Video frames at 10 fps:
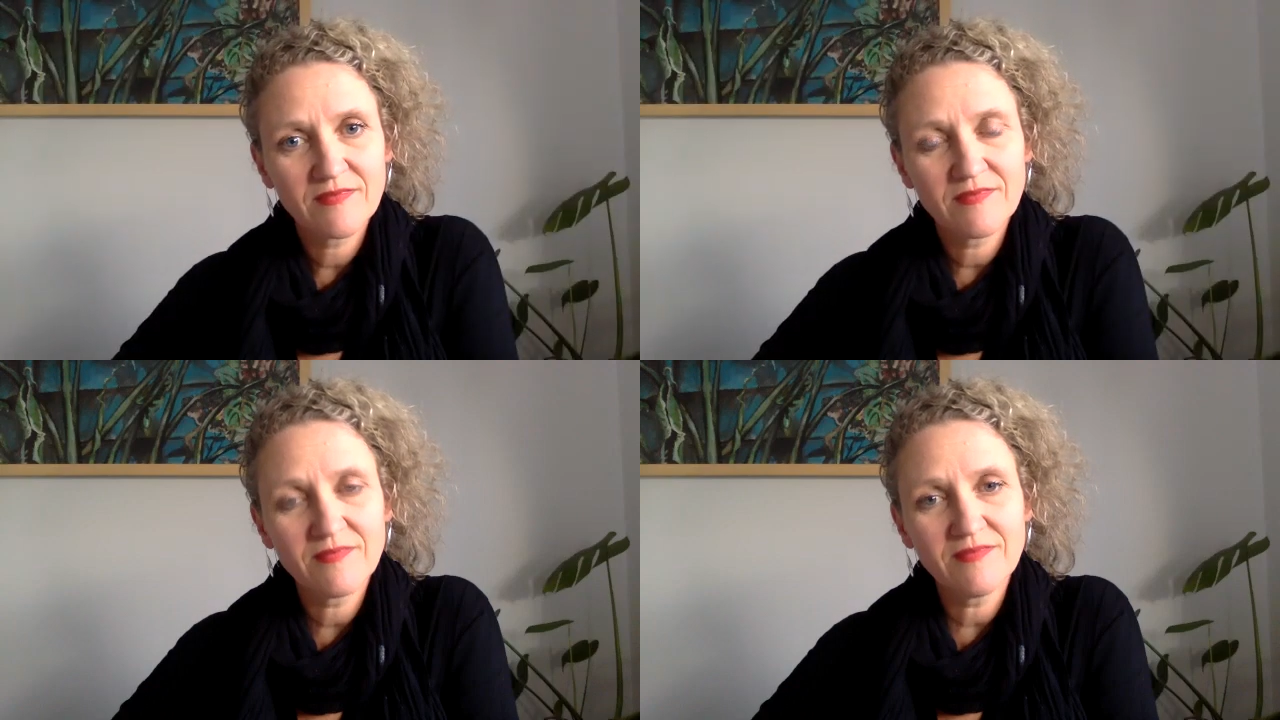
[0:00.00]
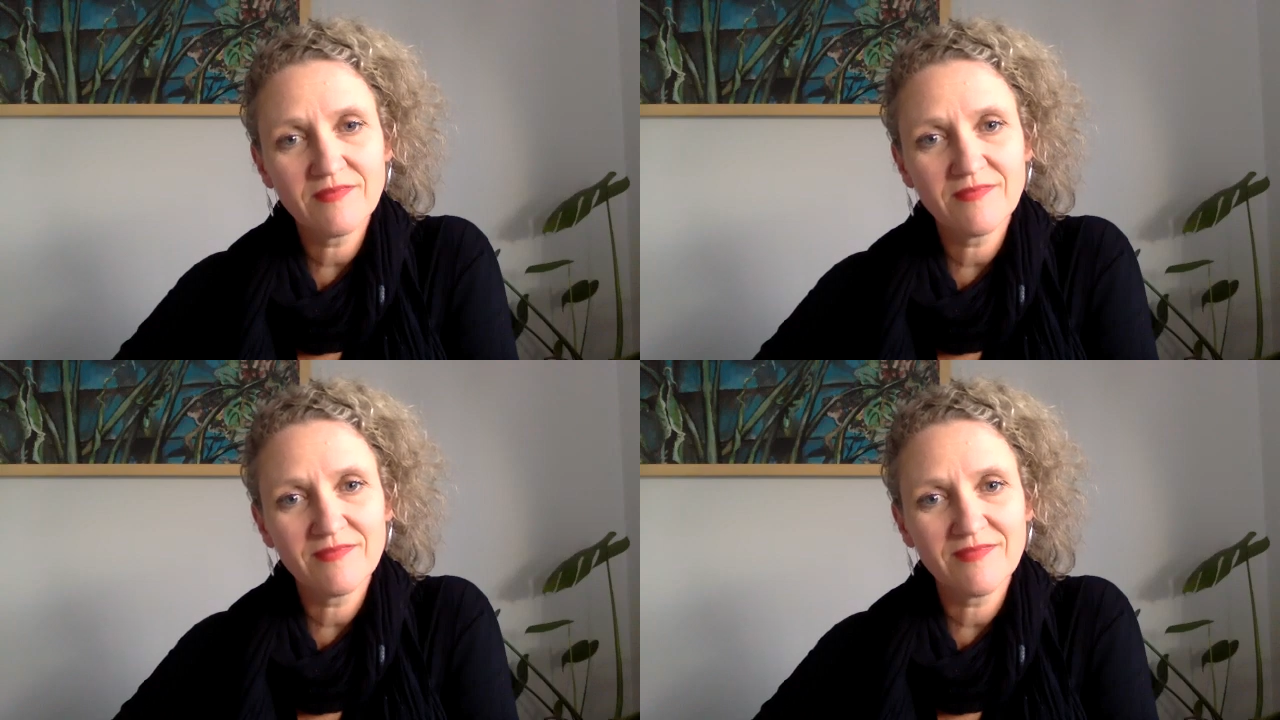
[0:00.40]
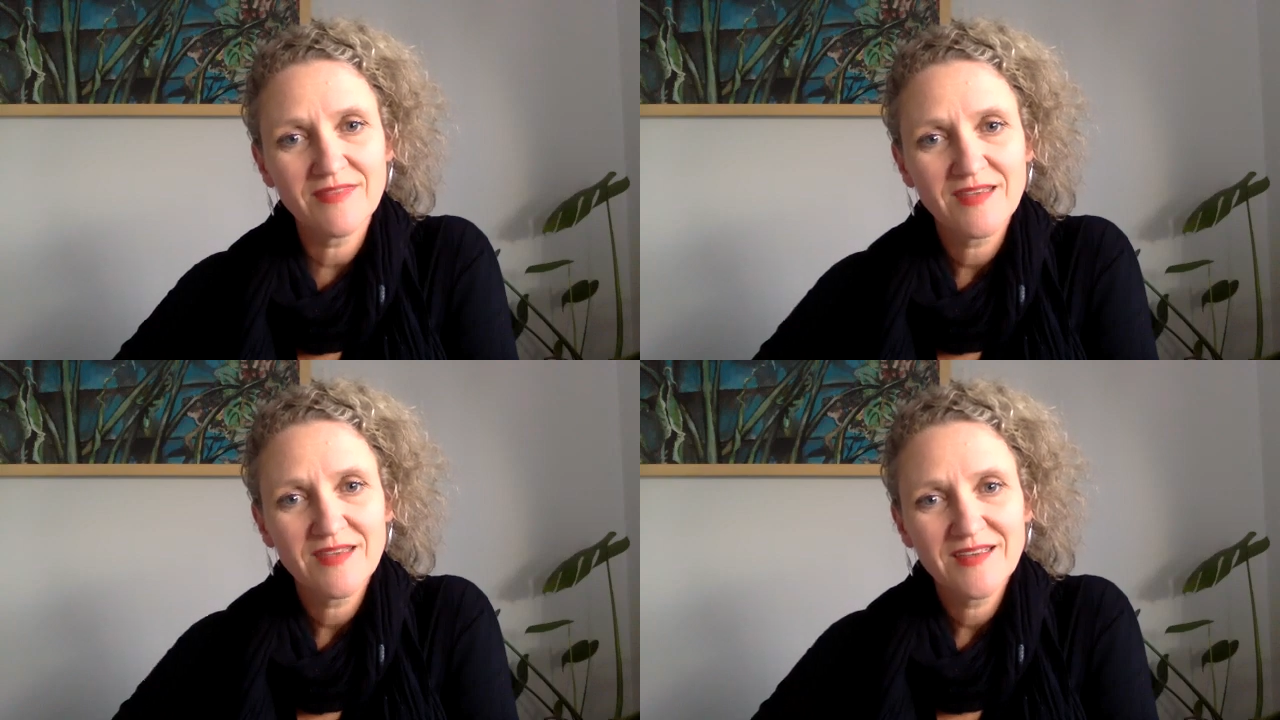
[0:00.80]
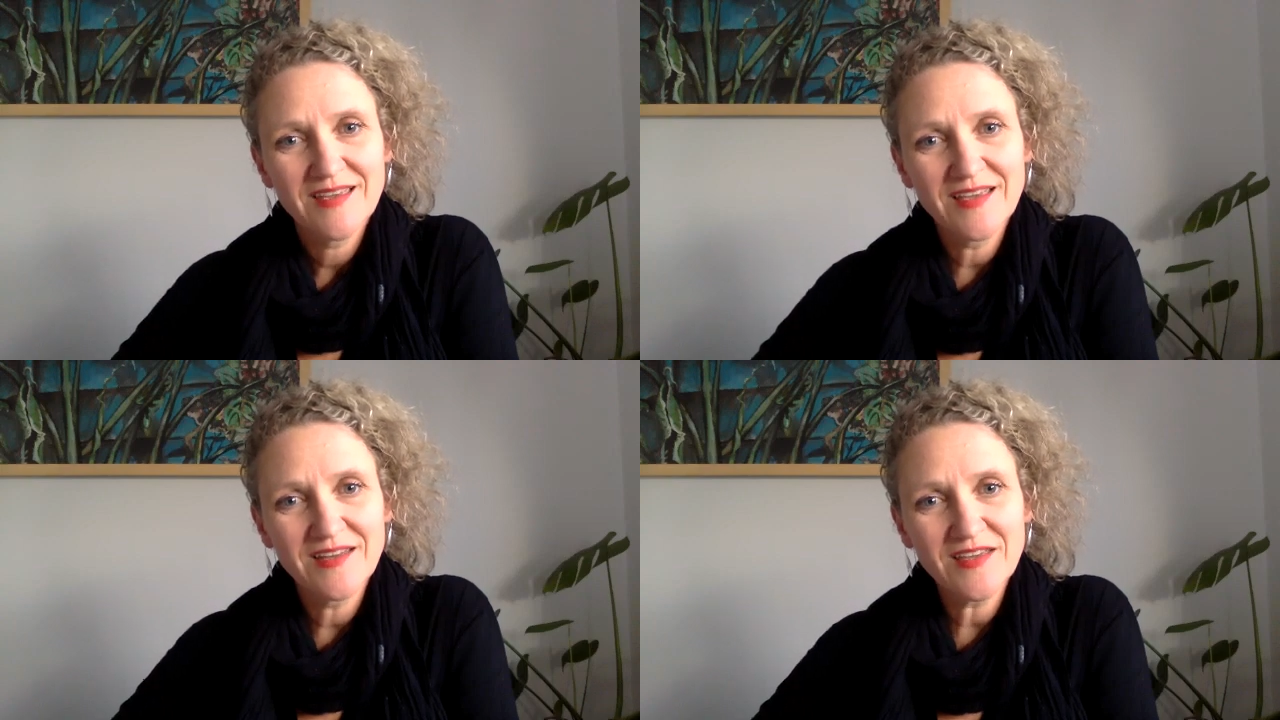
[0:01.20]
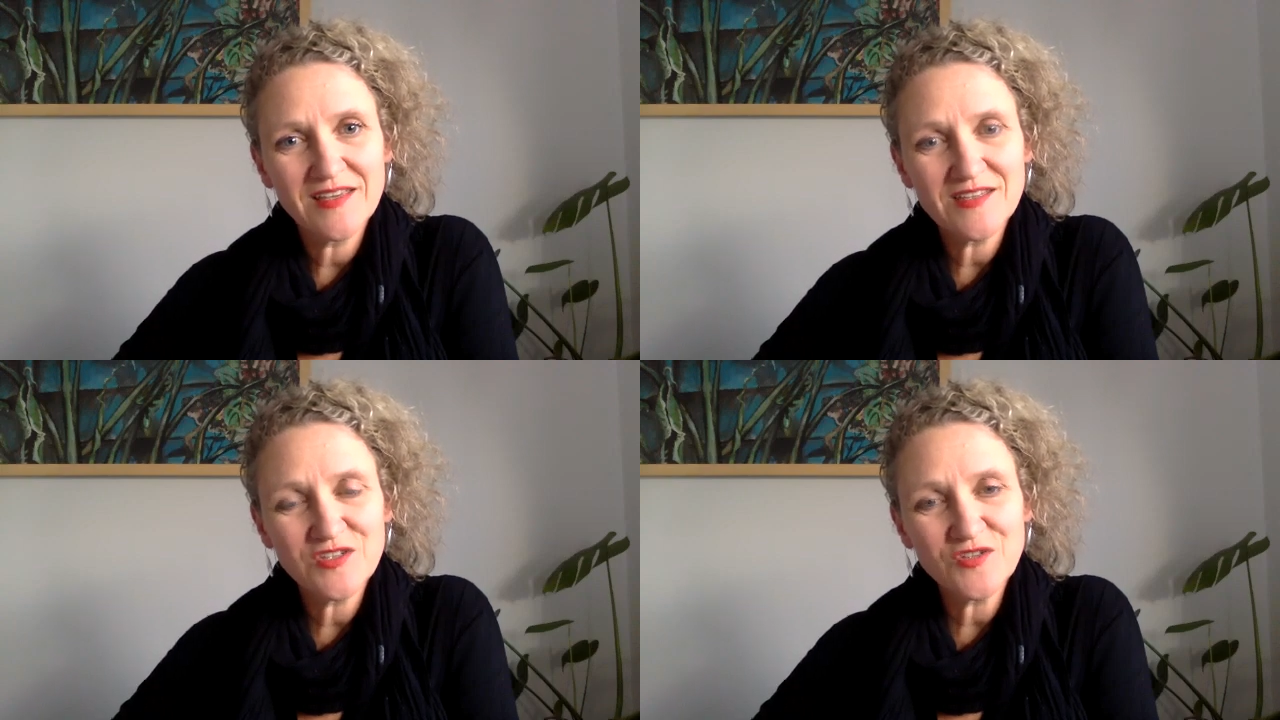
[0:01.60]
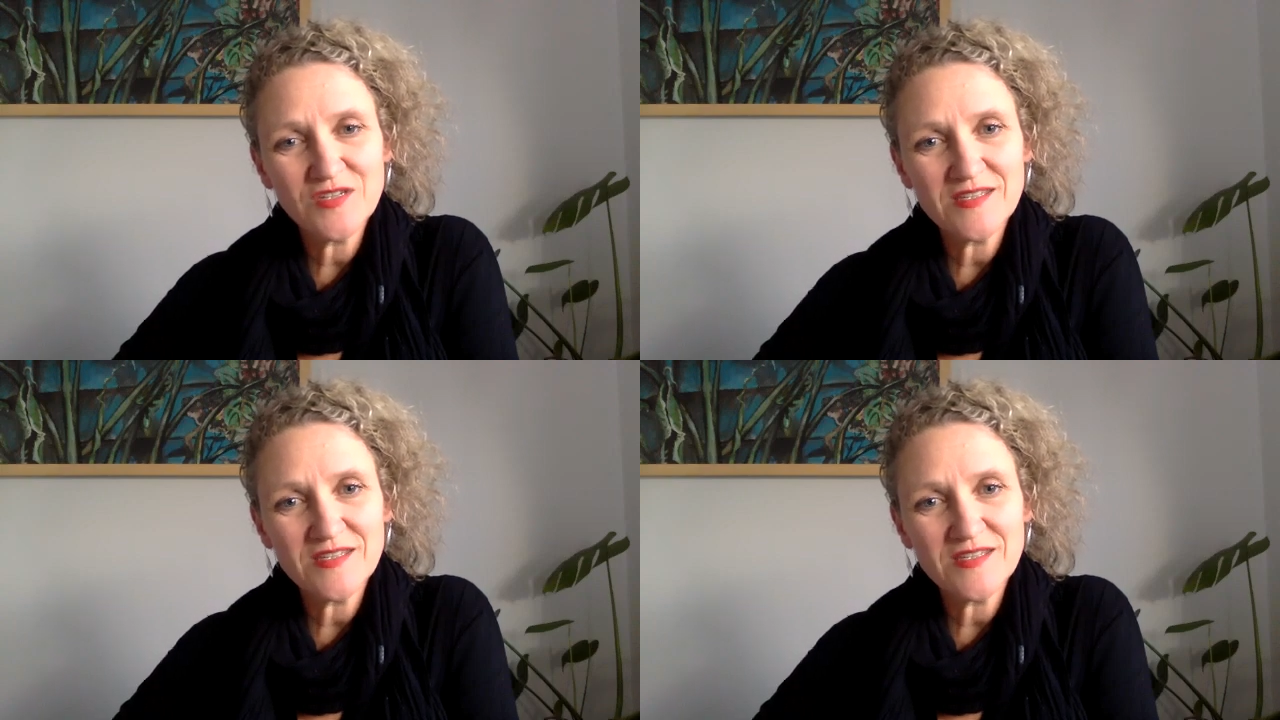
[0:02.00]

And I guess choice